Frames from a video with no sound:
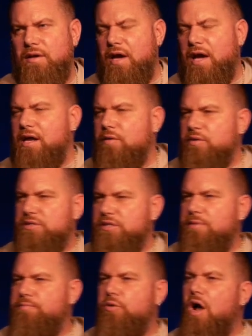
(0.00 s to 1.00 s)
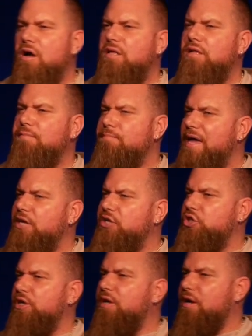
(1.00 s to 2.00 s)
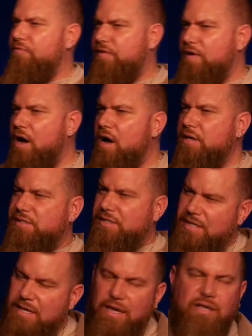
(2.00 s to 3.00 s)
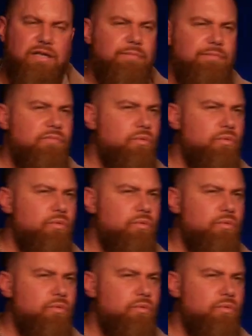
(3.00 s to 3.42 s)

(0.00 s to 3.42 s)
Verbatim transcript: And it was a proclamation of God's kingdom